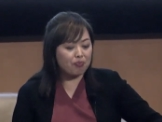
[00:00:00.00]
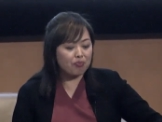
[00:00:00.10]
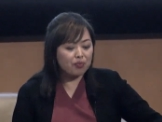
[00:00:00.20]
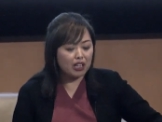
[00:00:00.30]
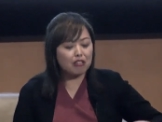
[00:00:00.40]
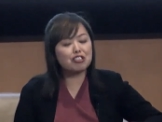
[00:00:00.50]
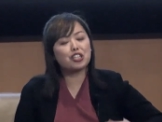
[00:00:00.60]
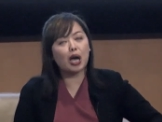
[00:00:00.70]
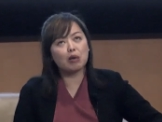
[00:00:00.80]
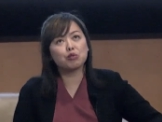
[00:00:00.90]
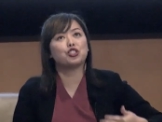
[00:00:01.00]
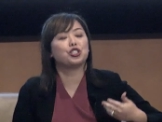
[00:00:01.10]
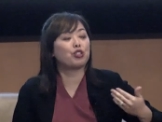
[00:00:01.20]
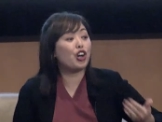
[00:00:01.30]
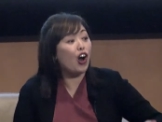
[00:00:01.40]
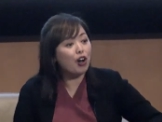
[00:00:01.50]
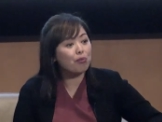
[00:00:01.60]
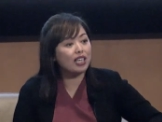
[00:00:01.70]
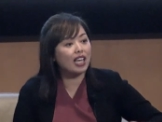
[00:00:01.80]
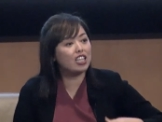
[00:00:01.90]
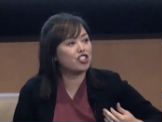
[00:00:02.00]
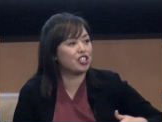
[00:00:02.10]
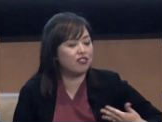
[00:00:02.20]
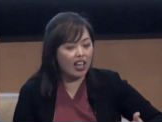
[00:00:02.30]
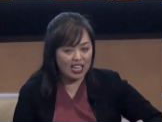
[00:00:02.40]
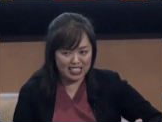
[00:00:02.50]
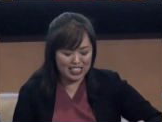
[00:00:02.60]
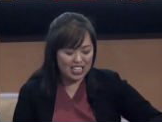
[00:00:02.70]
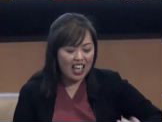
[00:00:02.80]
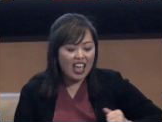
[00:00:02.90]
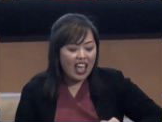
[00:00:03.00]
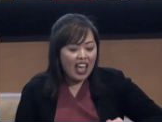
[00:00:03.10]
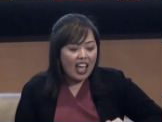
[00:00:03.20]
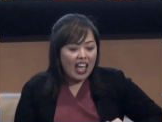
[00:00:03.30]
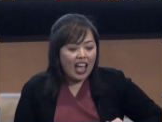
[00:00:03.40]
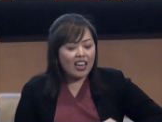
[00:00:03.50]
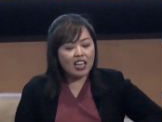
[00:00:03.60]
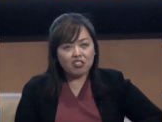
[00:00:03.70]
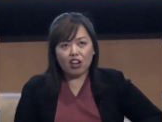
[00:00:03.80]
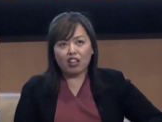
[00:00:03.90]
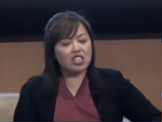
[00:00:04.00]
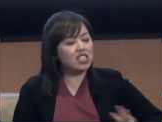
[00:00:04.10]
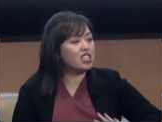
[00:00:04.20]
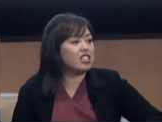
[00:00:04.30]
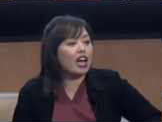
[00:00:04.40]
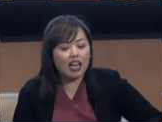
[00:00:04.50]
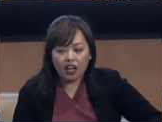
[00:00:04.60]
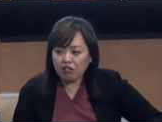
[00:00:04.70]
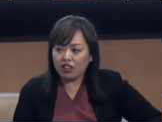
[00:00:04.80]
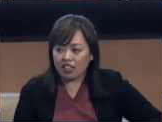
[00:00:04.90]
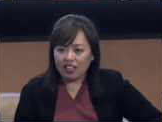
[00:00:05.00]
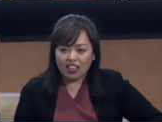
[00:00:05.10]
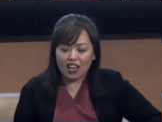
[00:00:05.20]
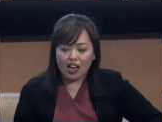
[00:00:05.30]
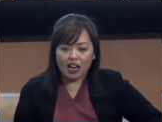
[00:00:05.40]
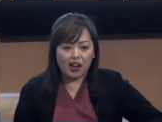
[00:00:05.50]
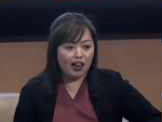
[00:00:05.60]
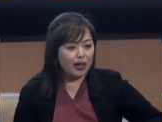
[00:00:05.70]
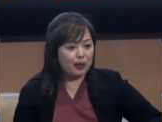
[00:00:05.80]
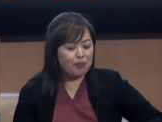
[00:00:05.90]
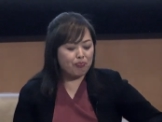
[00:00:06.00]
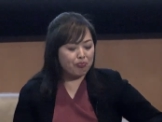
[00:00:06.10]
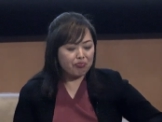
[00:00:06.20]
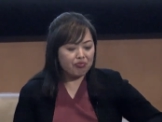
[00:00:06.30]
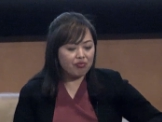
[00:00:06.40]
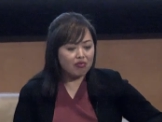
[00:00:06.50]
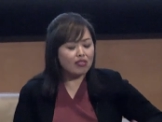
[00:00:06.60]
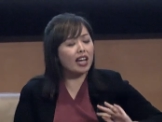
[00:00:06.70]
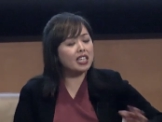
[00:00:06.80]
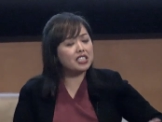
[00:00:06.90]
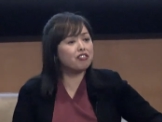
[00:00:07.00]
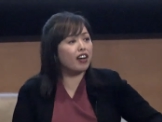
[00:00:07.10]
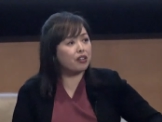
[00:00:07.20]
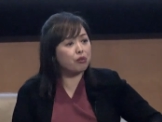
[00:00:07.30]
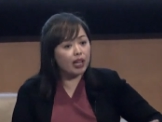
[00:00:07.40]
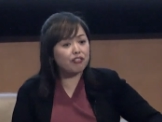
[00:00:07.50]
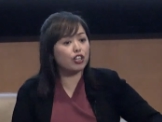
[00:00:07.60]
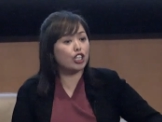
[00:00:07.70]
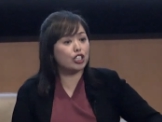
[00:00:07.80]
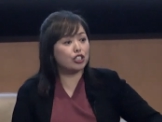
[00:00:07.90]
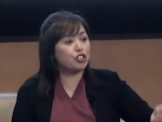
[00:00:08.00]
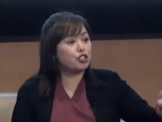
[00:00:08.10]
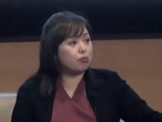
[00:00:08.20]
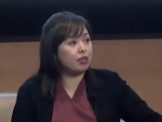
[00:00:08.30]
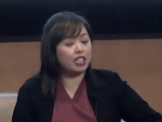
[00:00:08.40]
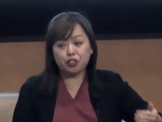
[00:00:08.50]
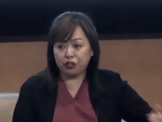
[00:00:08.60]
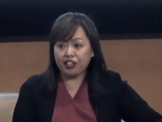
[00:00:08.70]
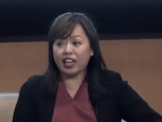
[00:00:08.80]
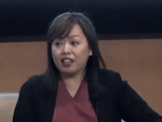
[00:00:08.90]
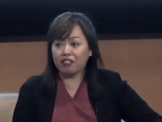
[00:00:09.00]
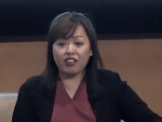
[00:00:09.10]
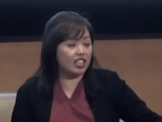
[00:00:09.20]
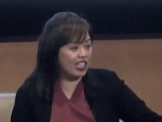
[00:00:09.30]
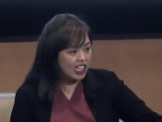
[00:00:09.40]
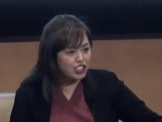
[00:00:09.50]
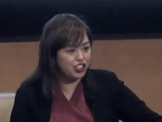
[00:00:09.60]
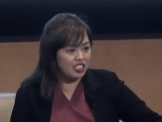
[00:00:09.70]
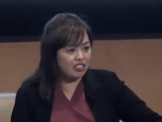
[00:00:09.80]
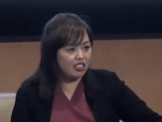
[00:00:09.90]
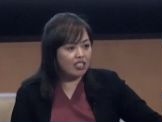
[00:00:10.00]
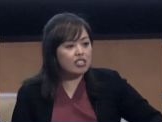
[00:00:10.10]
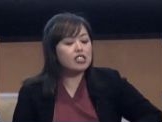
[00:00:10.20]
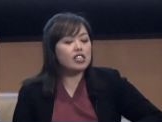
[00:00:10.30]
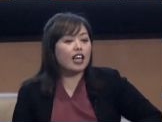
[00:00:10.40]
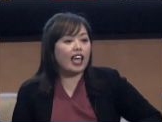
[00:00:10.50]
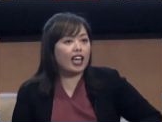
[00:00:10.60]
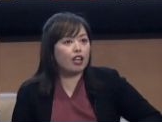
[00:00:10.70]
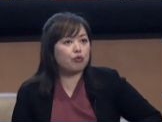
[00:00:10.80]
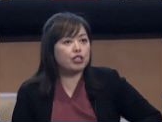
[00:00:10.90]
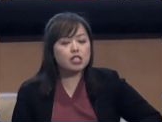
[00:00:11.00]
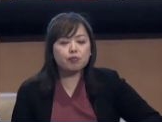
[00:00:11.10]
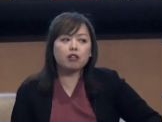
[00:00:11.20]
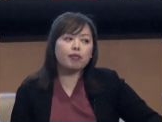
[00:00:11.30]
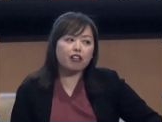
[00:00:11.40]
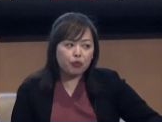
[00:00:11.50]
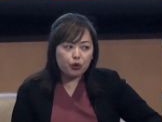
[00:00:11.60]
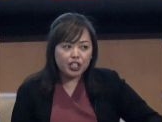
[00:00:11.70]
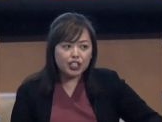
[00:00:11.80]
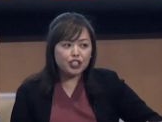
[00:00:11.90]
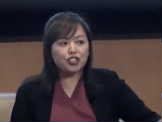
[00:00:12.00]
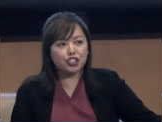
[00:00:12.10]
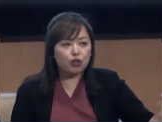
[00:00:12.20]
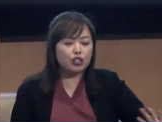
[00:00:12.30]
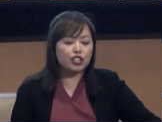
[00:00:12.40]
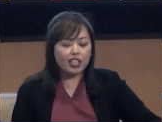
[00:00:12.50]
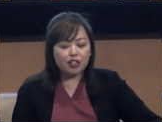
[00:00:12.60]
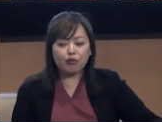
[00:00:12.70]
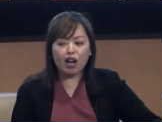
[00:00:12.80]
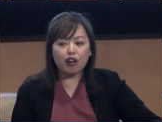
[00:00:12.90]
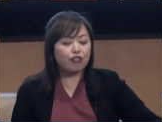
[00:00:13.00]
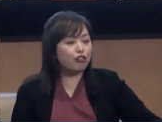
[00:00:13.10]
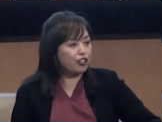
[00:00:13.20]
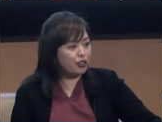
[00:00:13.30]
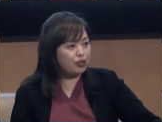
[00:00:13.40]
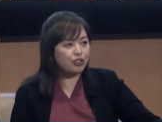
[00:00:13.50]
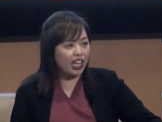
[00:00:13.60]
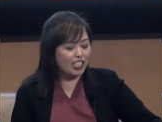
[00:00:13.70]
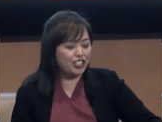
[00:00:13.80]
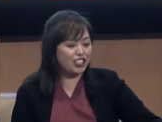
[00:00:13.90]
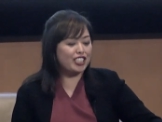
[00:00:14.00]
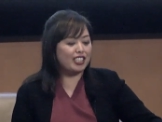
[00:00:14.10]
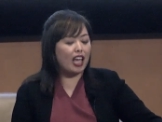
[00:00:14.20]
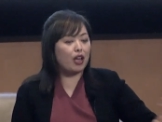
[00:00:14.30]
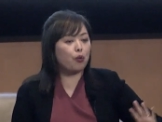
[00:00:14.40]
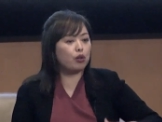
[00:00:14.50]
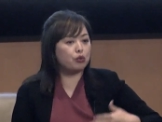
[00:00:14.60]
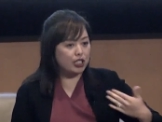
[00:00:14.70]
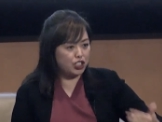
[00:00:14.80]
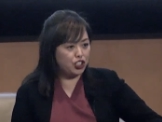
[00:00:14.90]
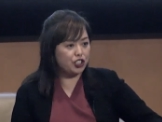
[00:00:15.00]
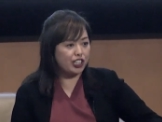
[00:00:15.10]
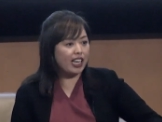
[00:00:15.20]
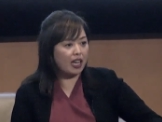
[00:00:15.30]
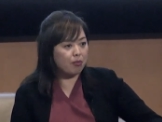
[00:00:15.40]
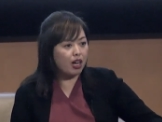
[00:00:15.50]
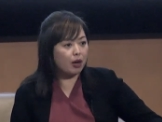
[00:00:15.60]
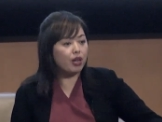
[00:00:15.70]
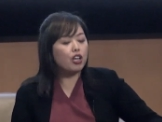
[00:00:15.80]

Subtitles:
There were times when she would call me and just vent, and I thought, this is not healthy. I need to find a way for her to be creative in the kitchen. And we spent about 4 years, you know, looking around for a new location, and when Detroit came up,